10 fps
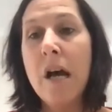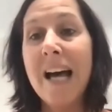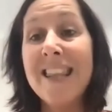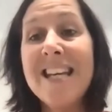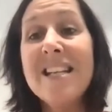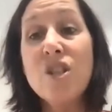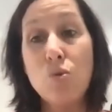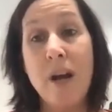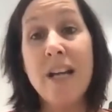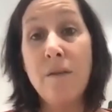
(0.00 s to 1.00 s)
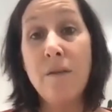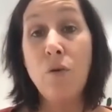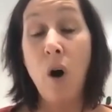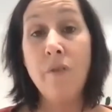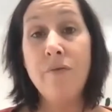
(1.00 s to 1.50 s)
I think it's great if
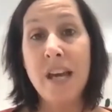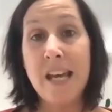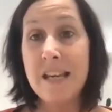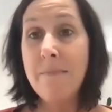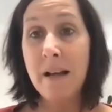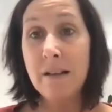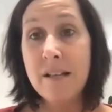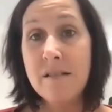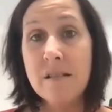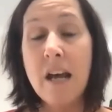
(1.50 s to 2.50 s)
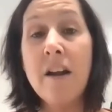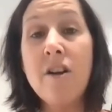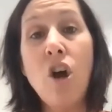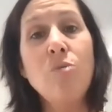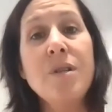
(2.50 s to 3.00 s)
you're on their email list. And I
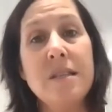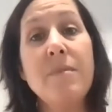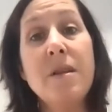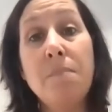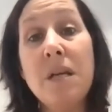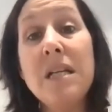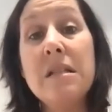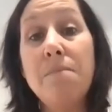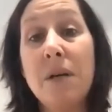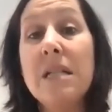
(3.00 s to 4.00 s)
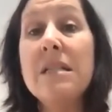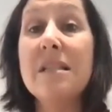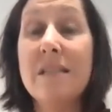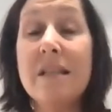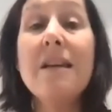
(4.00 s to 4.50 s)
know with some of the
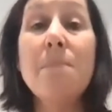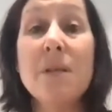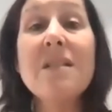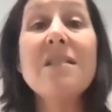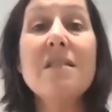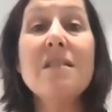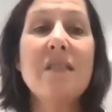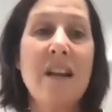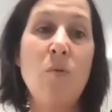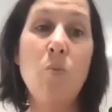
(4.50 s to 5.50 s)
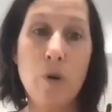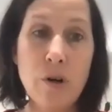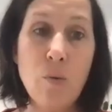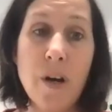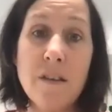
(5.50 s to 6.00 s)
B2B2C businesses that I
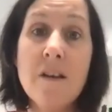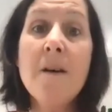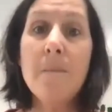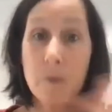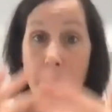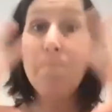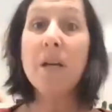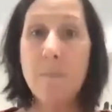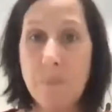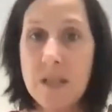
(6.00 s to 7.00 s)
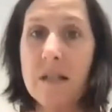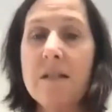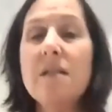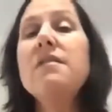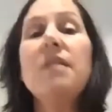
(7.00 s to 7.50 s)
work with, the bigger
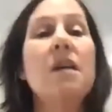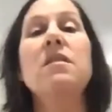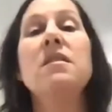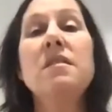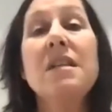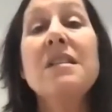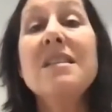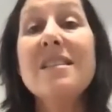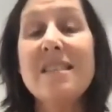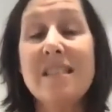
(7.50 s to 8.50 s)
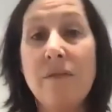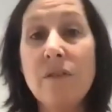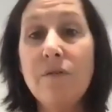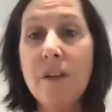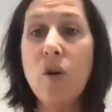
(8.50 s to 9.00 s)
businesses in the 6 to
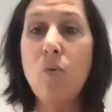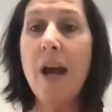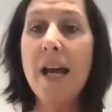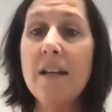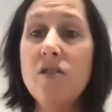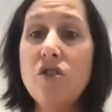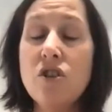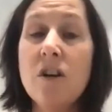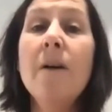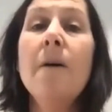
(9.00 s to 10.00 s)
7 figure range,